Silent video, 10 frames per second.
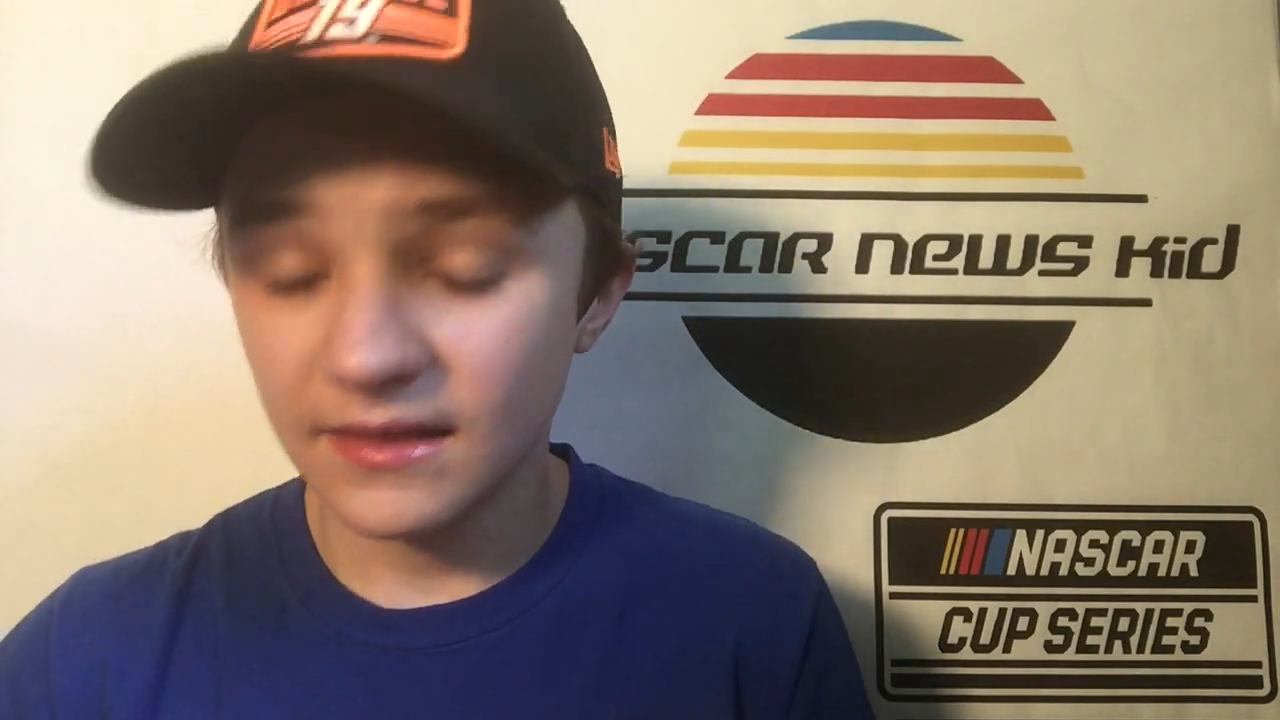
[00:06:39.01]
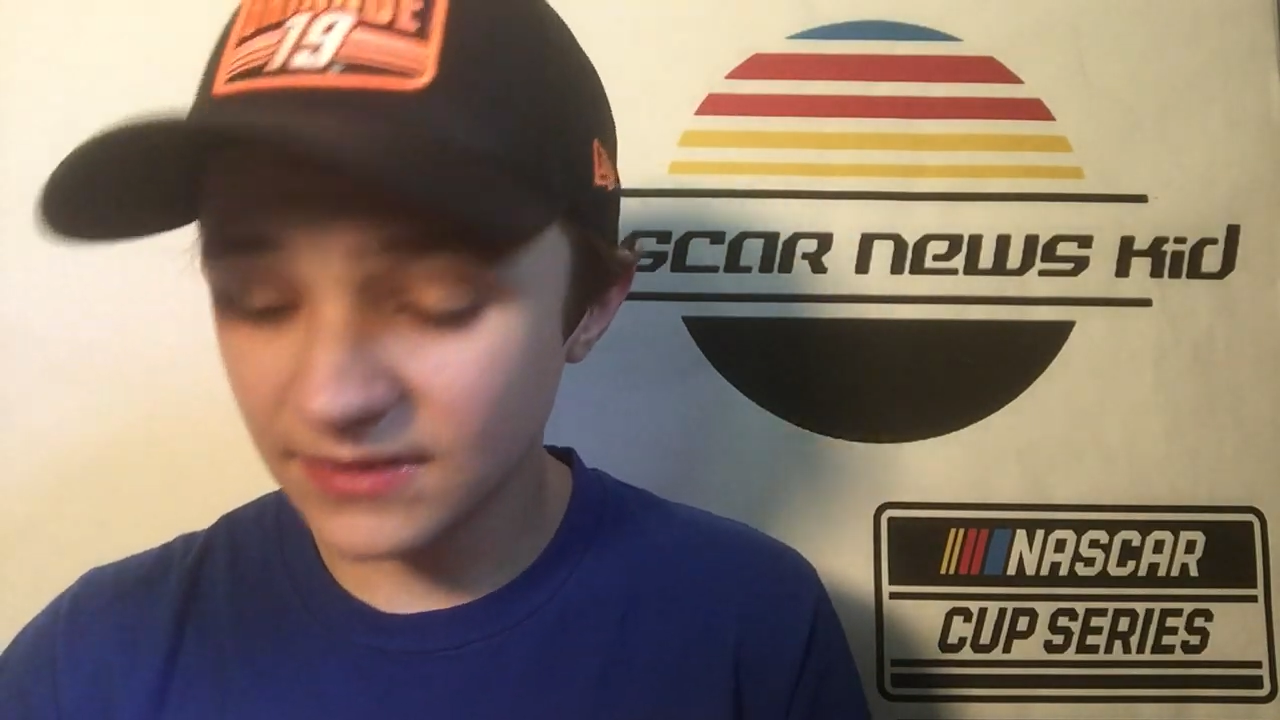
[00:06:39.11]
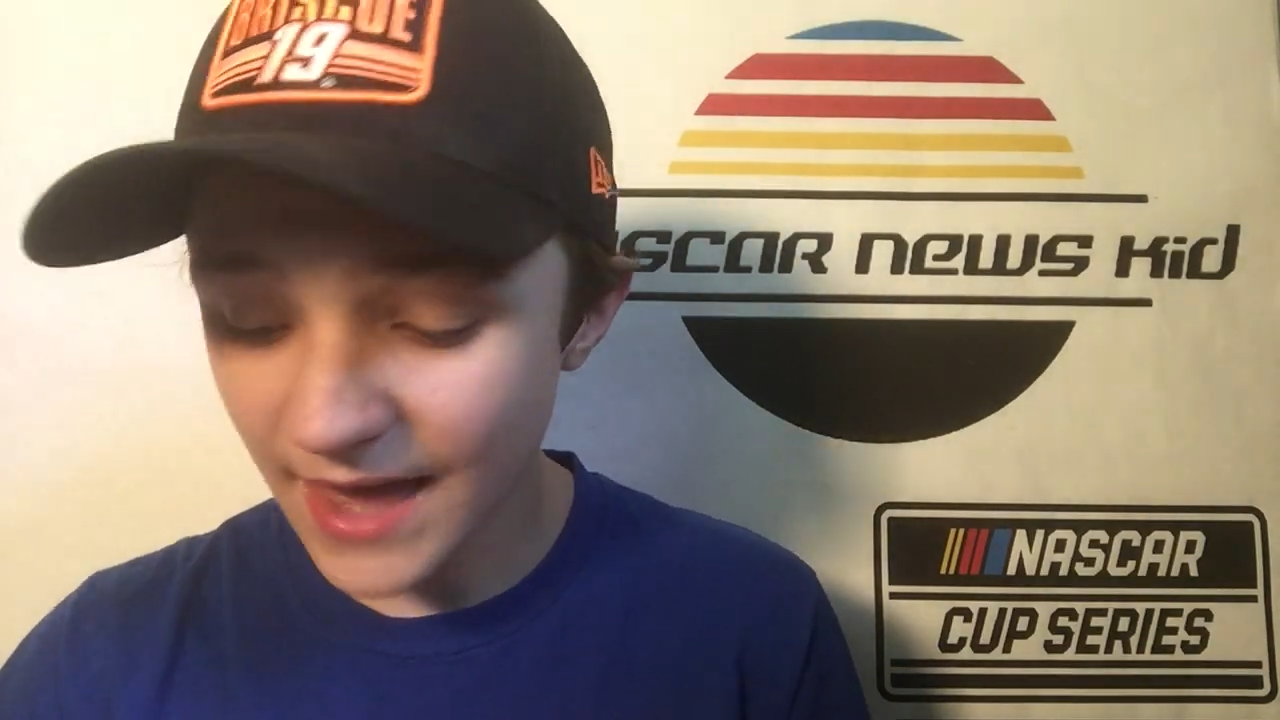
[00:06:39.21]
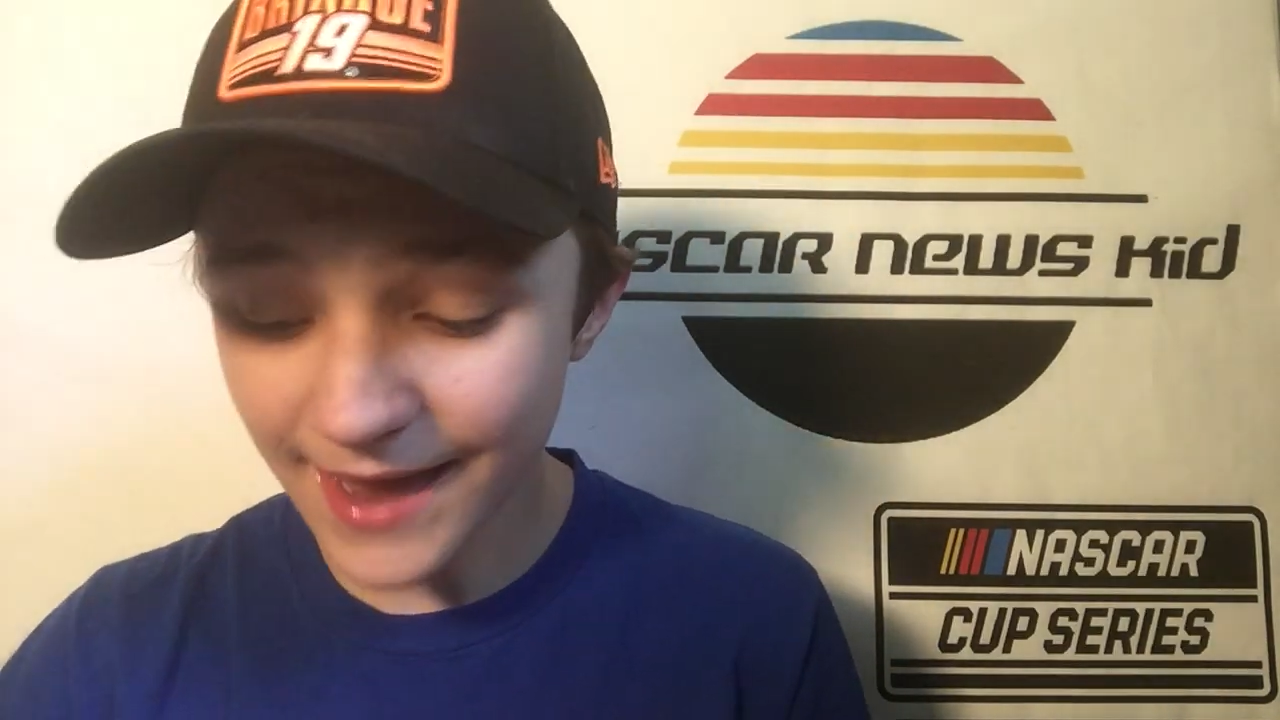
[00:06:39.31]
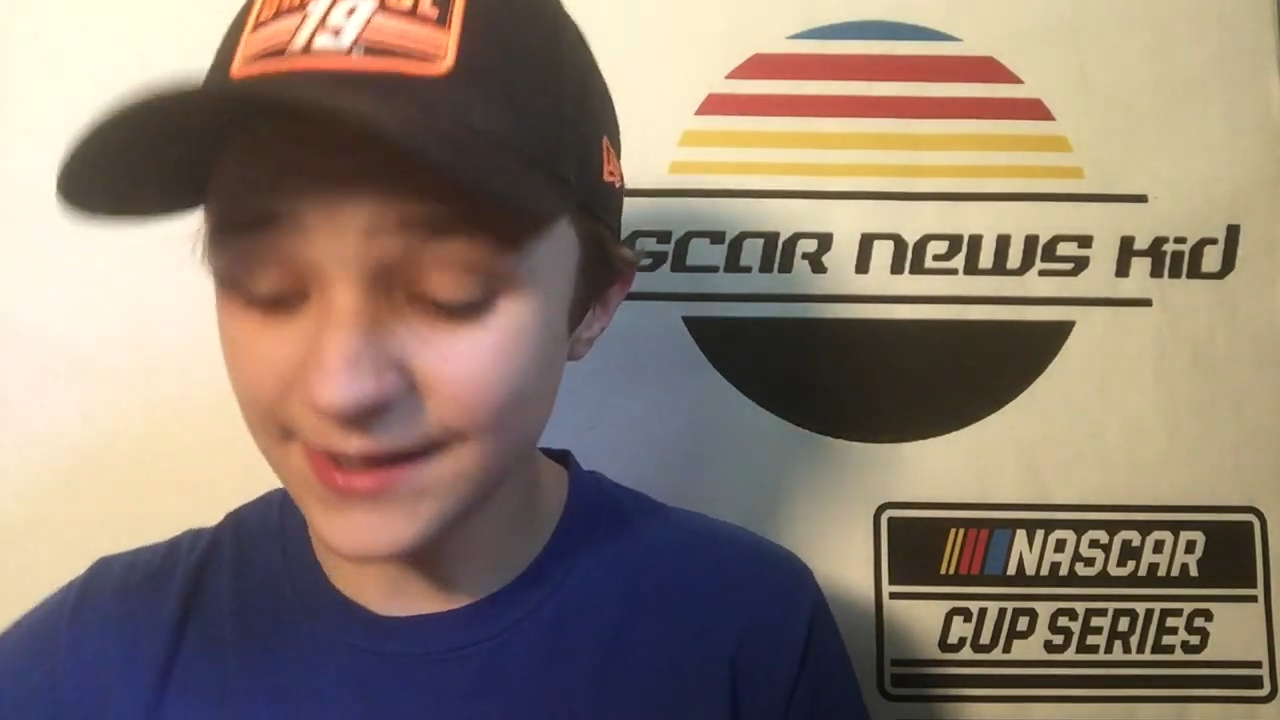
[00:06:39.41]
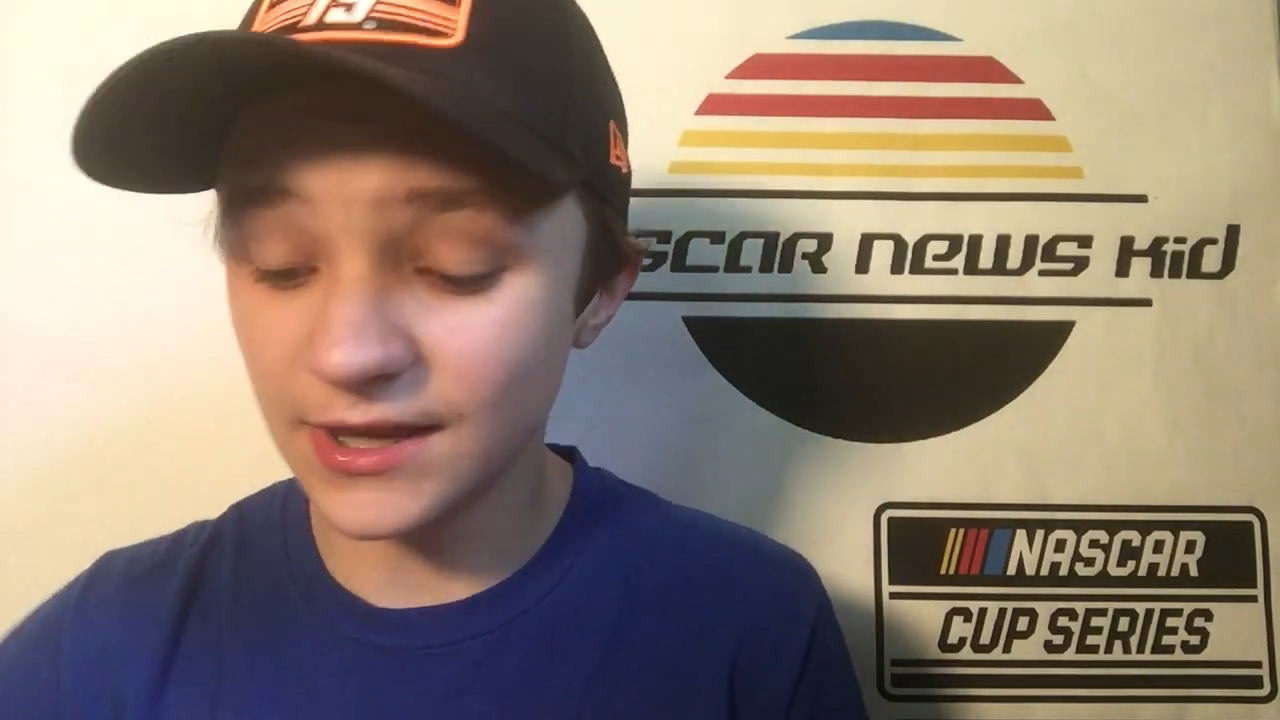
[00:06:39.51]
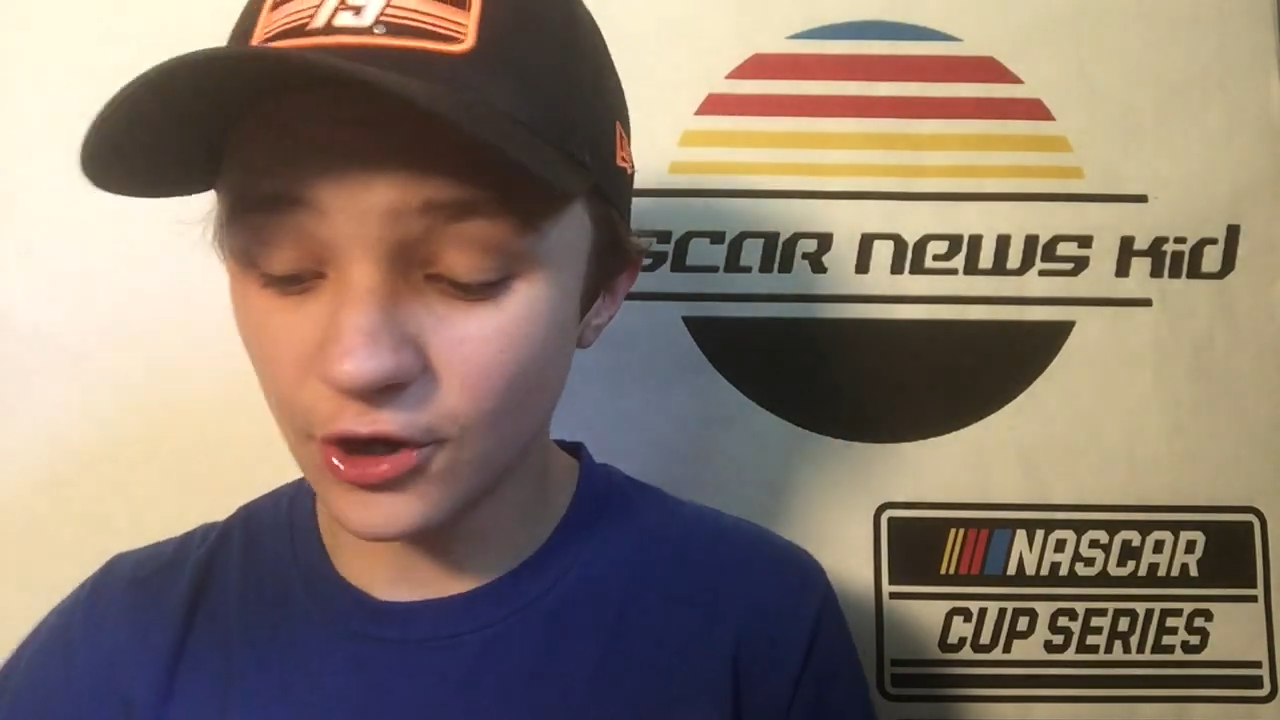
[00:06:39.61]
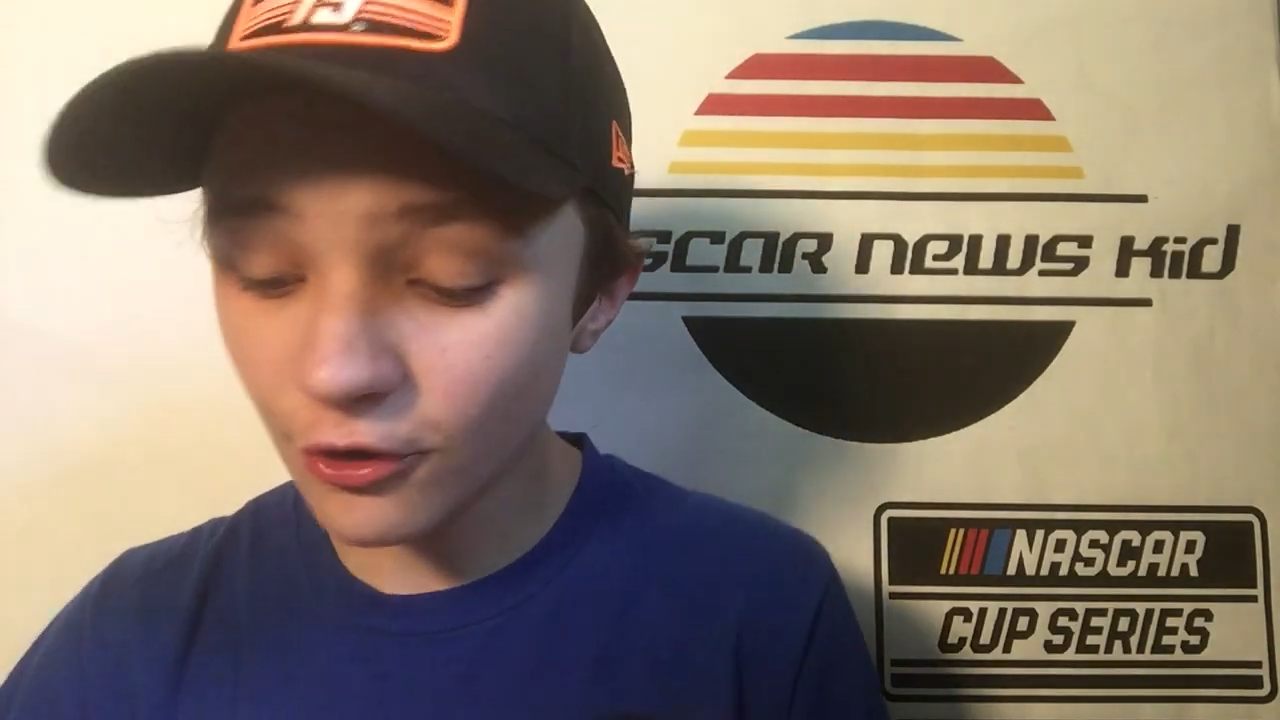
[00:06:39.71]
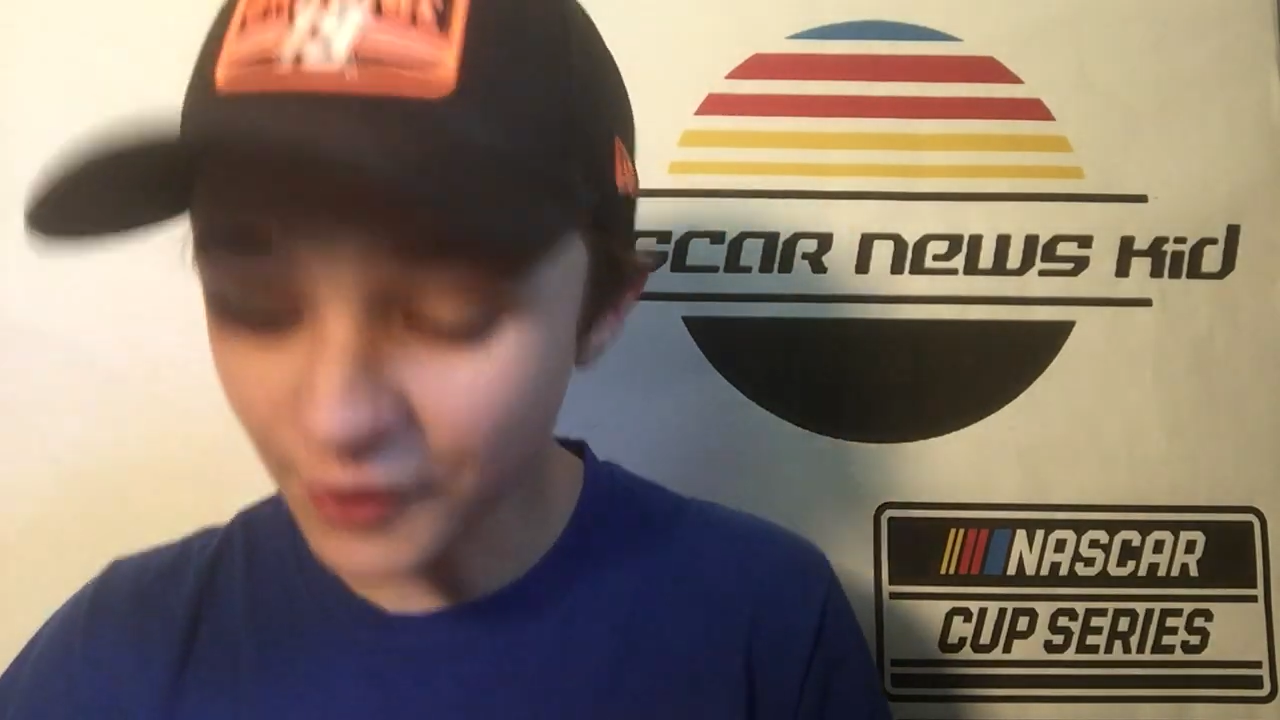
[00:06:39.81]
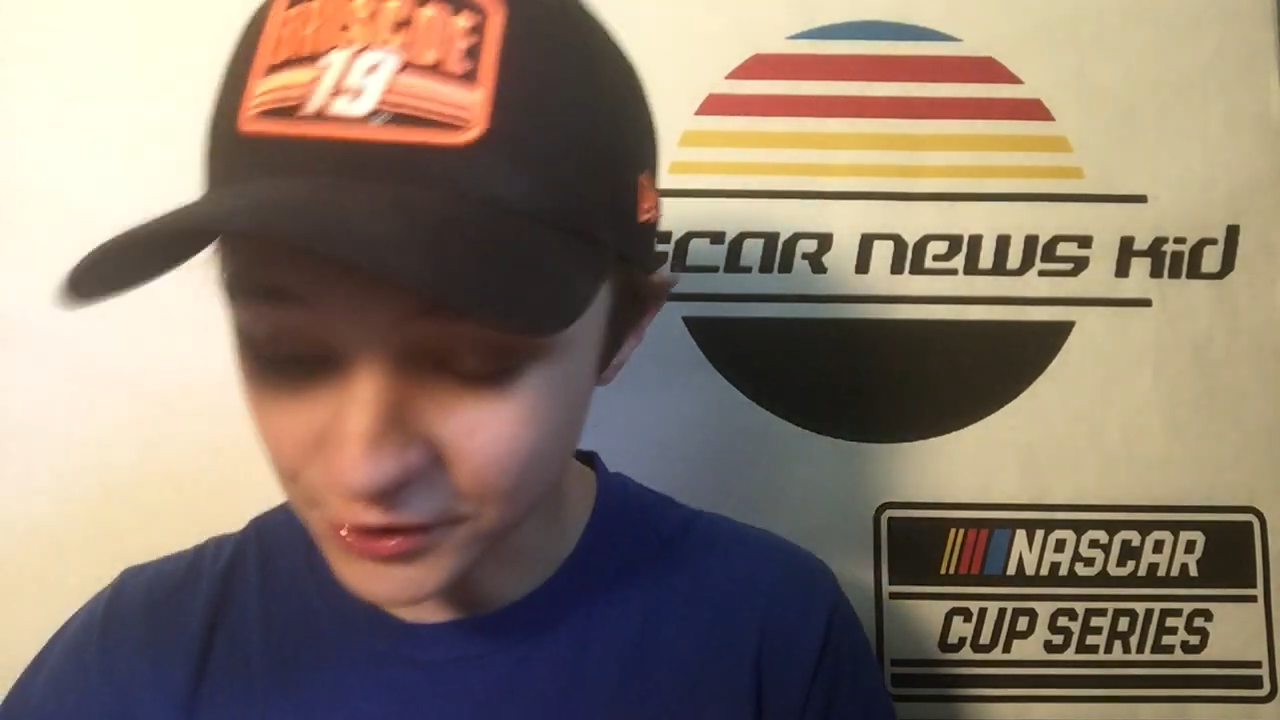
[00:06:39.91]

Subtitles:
then you're